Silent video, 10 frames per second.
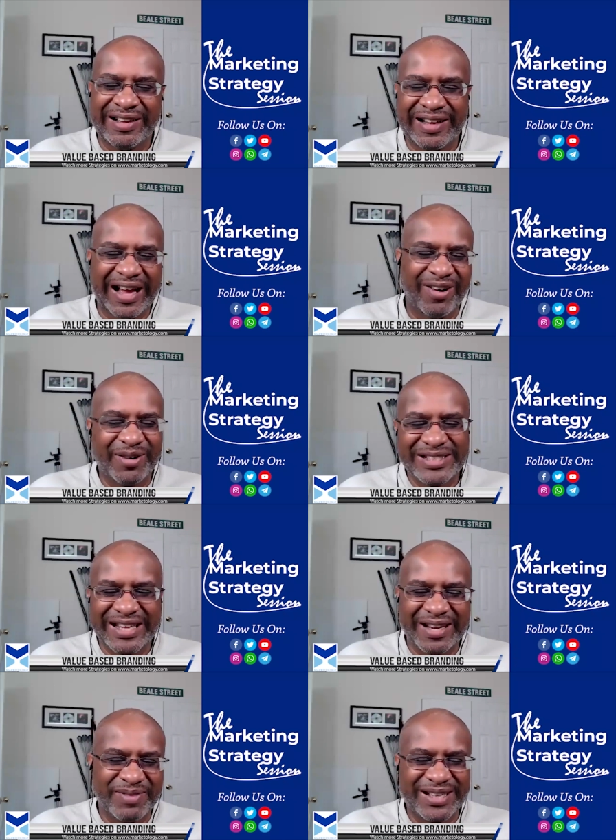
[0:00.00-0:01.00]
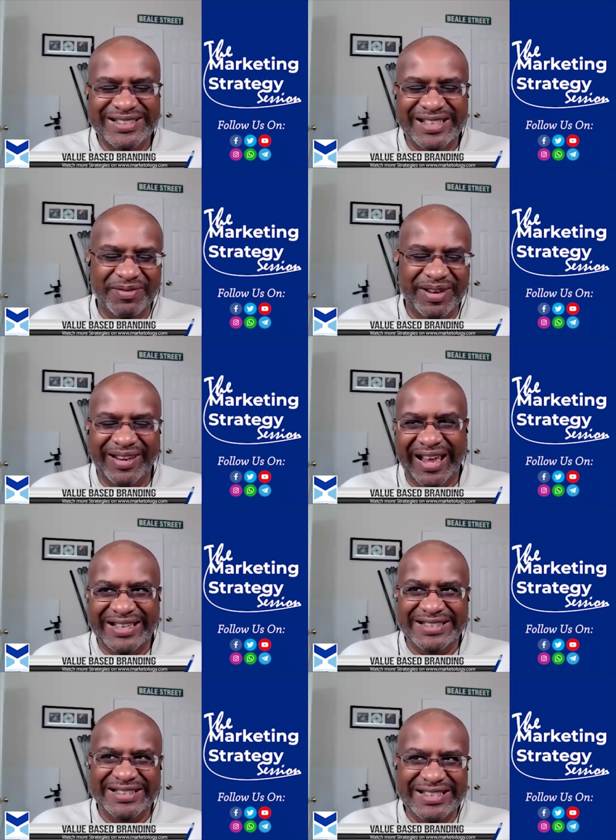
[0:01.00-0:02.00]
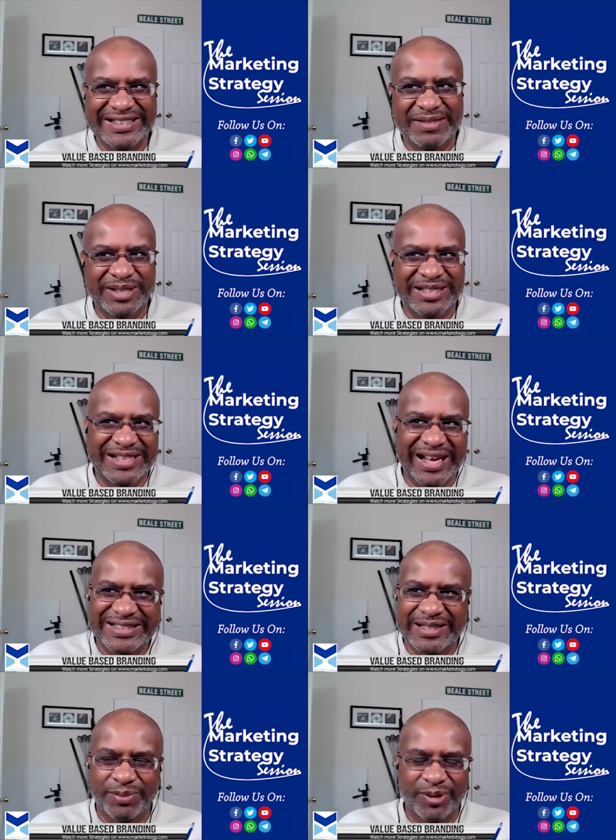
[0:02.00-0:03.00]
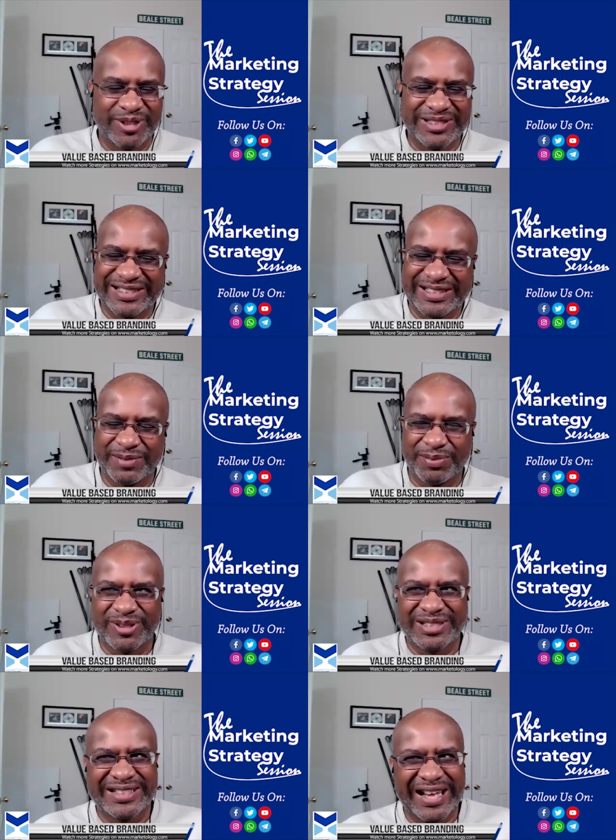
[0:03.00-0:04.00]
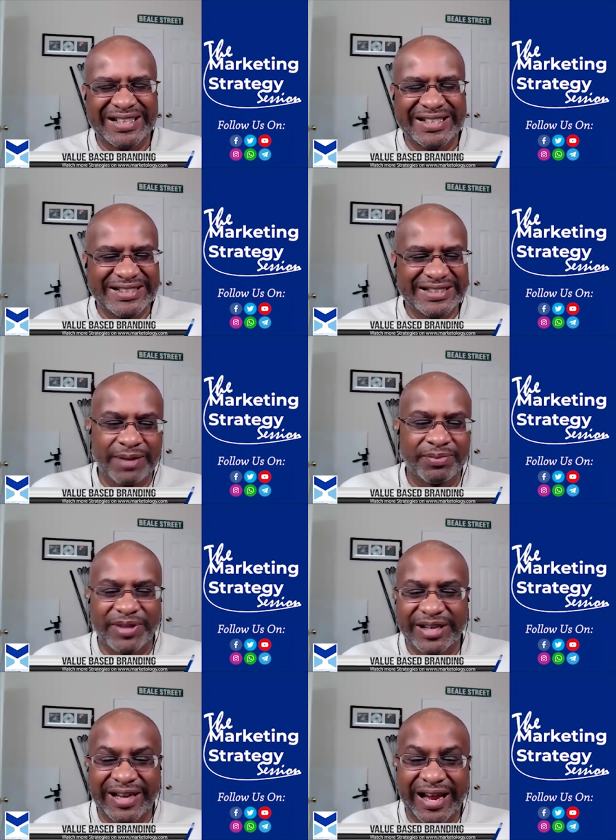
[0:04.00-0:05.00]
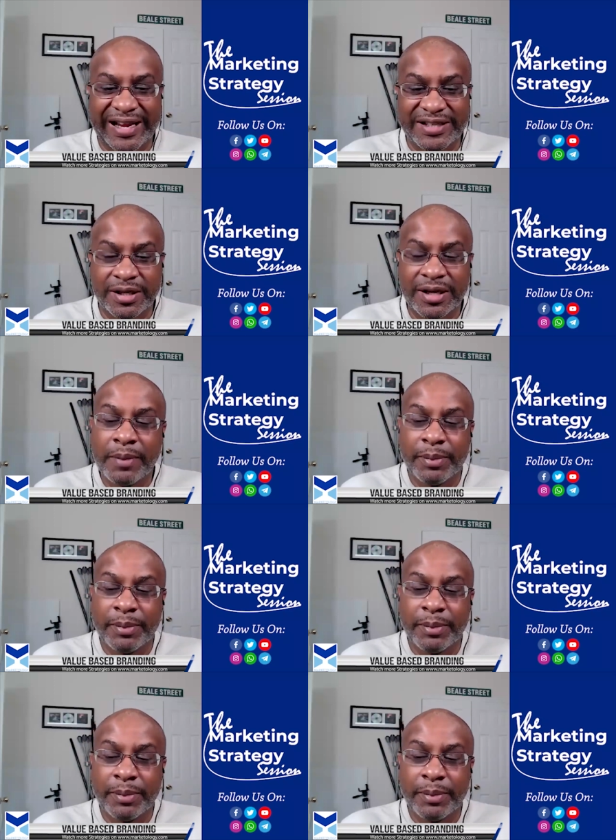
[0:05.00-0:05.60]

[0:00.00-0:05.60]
I always get it mixed up. They're like, it's easy, but it's not simple, or is it simple, it's not easy, something of that nature.